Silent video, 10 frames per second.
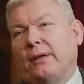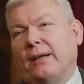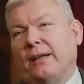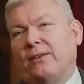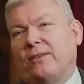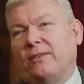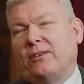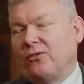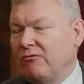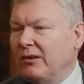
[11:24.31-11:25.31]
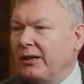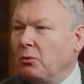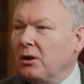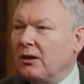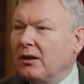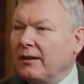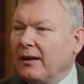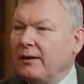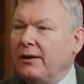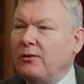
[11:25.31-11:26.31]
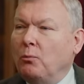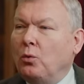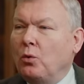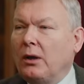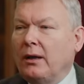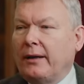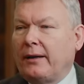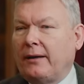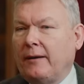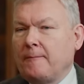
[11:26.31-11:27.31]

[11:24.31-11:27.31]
it doesn't really work like that. It's more like